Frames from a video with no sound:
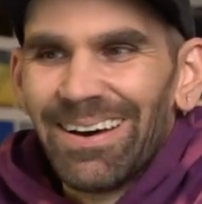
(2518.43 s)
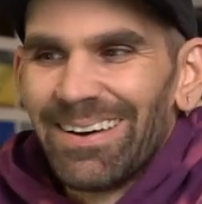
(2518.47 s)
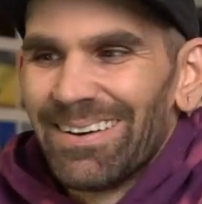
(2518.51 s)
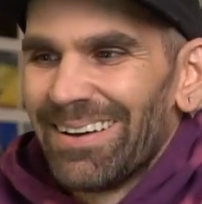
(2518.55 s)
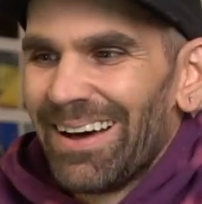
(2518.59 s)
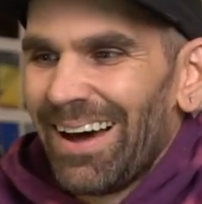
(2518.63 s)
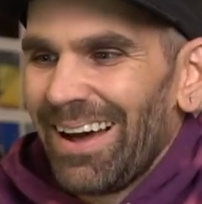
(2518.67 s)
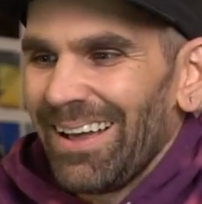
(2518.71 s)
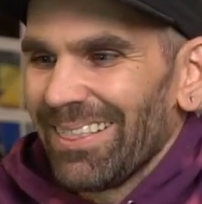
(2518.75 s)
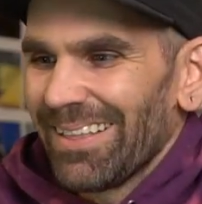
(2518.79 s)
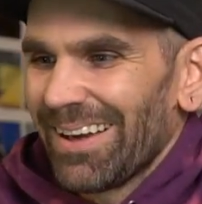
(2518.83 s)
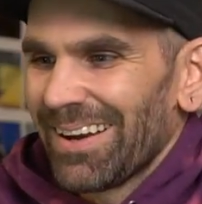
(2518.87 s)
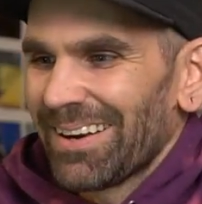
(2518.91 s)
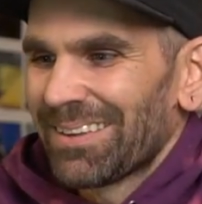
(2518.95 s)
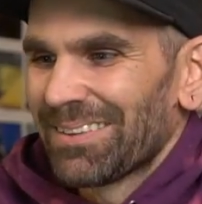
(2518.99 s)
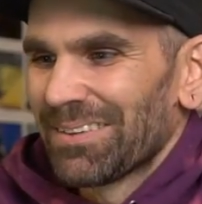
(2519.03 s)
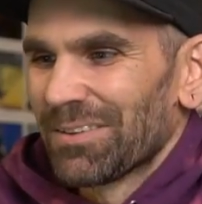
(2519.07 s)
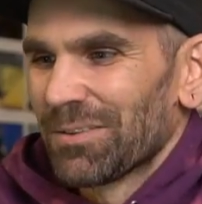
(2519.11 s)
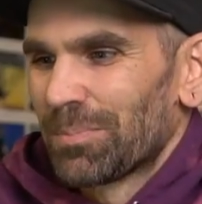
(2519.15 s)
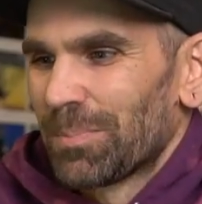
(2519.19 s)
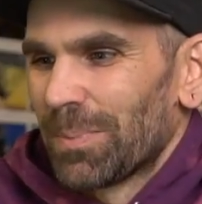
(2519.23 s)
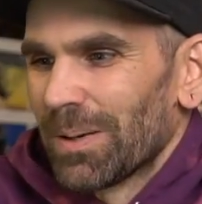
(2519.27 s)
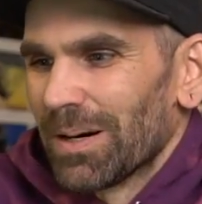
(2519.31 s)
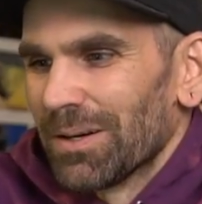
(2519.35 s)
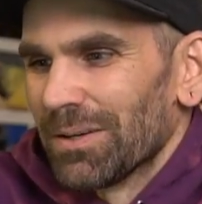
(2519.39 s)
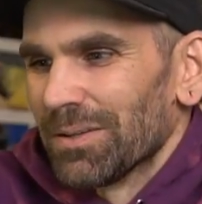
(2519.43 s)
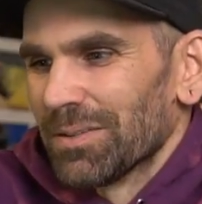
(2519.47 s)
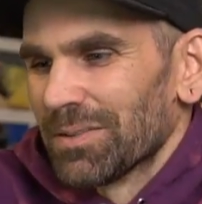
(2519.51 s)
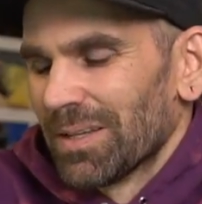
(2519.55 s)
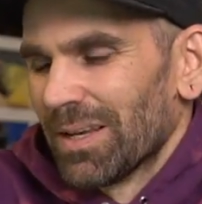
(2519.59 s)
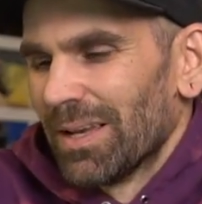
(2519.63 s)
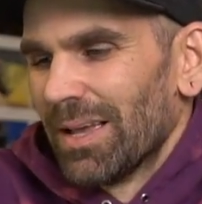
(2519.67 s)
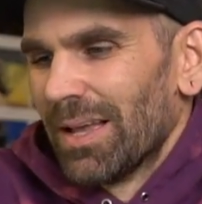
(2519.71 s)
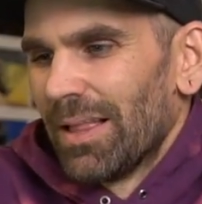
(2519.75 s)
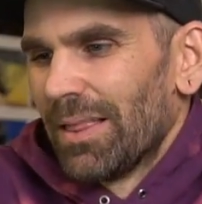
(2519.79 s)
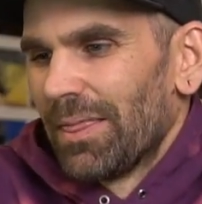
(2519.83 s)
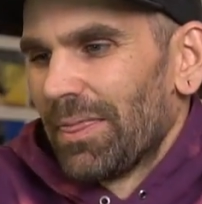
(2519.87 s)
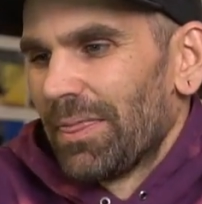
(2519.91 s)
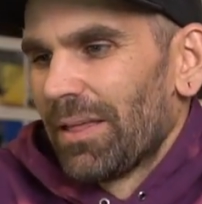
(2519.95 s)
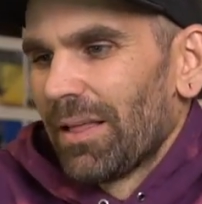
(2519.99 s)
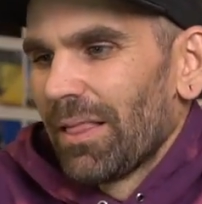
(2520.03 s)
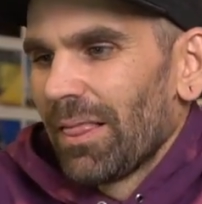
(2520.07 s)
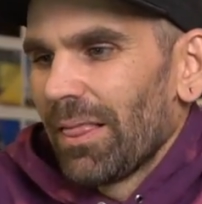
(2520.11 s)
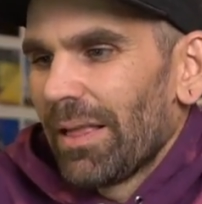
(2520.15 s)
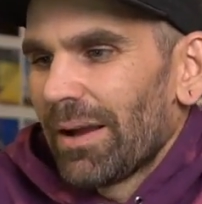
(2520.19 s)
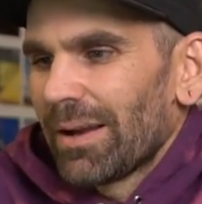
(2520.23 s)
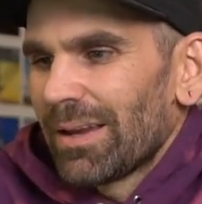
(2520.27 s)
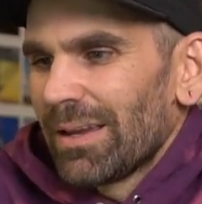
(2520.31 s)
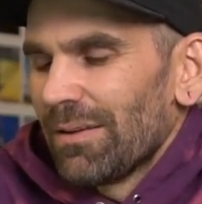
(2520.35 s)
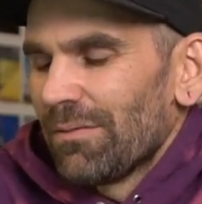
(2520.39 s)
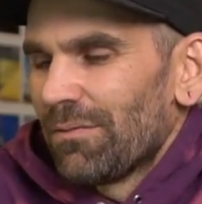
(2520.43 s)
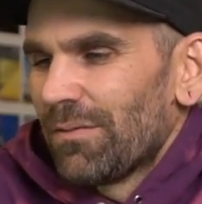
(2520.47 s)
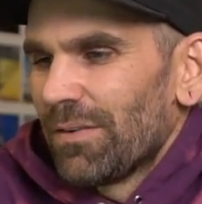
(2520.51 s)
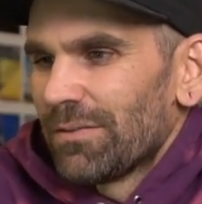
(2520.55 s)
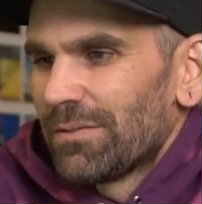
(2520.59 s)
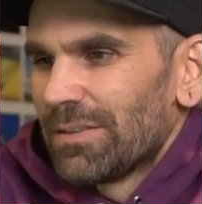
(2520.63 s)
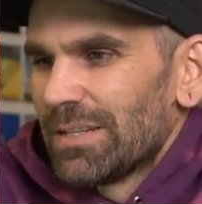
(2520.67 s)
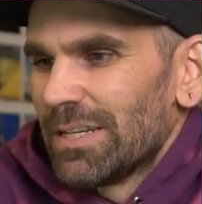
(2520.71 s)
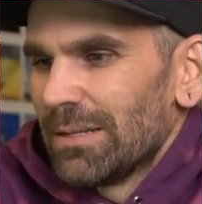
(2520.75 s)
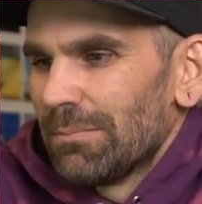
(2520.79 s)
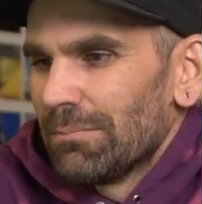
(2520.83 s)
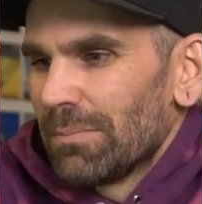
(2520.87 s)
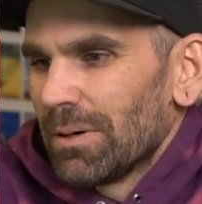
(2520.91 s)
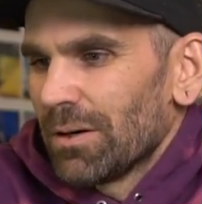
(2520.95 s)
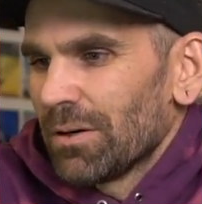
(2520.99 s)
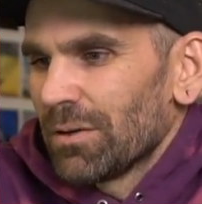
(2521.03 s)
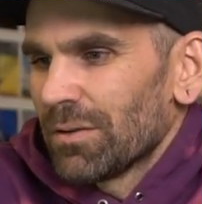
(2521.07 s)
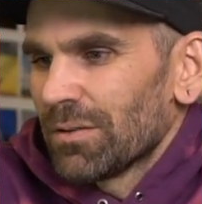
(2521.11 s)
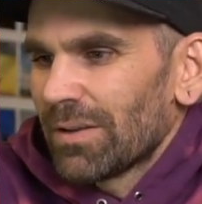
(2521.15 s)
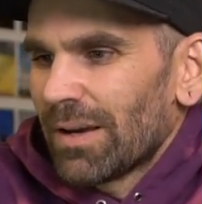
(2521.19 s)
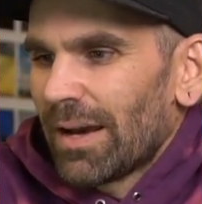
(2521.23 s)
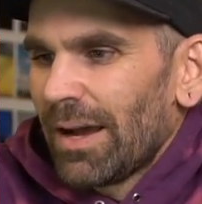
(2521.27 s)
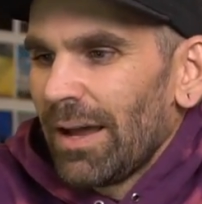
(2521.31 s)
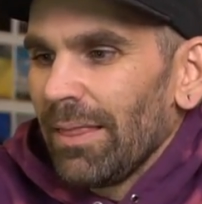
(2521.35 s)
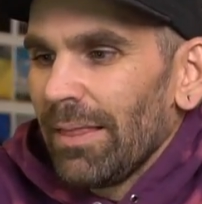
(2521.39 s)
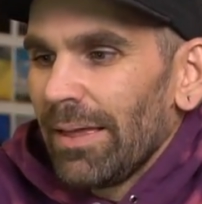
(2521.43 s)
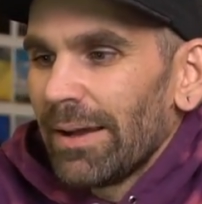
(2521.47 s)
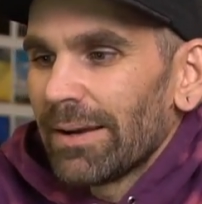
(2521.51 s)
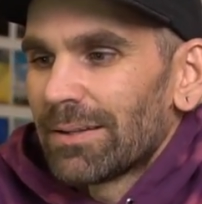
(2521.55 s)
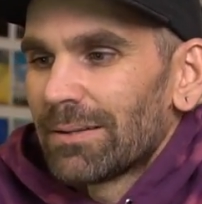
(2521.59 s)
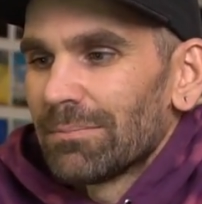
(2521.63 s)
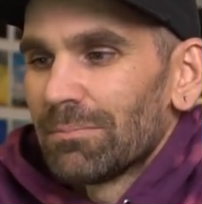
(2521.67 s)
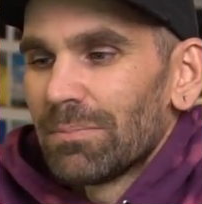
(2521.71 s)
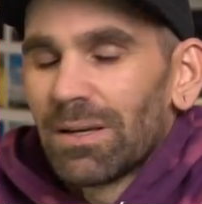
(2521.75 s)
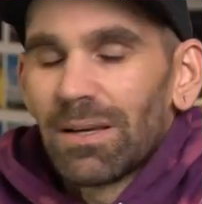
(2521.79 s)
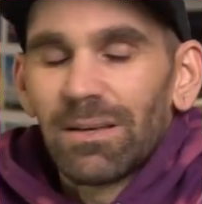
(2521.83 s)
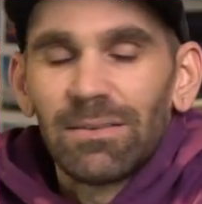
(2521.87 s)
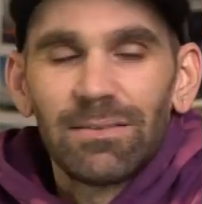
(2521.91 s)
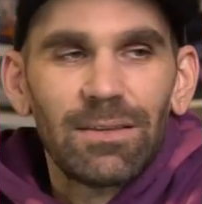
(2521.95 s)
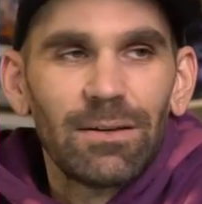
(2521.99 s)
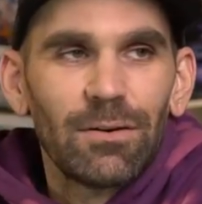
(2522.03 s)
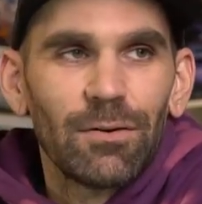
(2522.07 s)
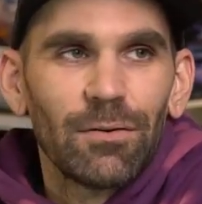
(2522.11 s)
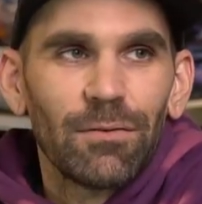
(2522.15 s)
I liked those barrels. The Lucky 15 barrels, I liked them because they were